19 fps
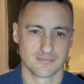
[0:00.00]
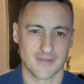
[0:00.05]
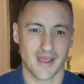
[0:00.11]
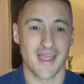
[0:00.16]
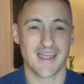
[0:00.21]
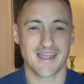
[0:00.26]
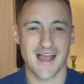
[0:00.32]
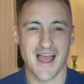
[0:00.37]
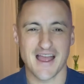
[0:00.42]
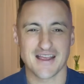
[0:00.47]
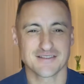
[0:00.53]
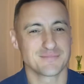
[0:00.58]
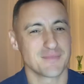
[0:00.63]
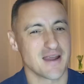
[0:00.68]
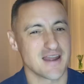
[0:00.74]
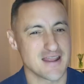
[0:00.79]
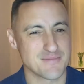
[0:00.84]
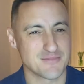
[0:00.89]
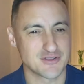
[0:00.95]
Hey guys,
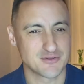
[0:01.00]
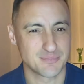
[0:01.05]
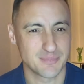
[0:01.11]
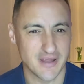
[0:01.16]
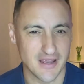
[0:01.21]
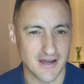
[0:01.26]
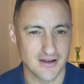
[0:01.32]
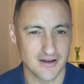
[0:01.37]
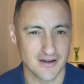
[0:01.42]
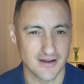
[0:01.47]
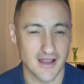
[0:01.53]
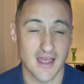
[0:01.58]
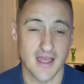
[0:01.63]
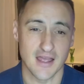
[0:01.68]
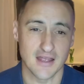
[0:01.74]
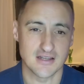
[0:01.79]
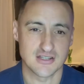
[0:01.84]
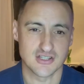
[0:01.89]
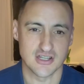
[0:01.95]
my name is Peter,
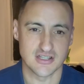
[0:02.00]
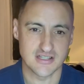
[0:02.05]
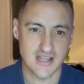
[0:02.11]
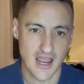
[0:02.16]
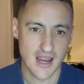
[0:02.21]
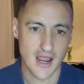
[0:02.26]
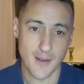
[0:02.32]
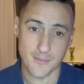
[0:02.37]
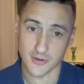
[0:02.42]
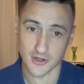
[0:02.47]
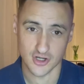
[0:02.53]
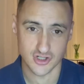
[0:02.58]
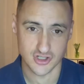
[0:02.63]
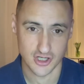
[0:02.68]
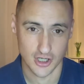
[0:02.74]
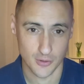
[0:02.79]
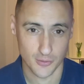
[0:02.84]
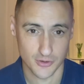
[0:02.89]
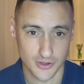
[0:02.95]
and today I'm gonna
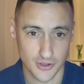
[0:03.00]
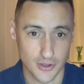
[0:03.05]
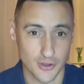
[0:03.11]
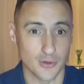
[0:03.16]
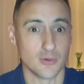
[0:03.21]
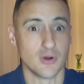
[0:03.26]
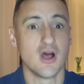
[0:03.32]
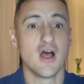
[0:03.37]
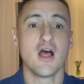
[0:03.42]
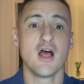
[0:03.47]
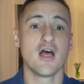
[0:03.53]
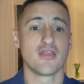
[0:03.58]
share with you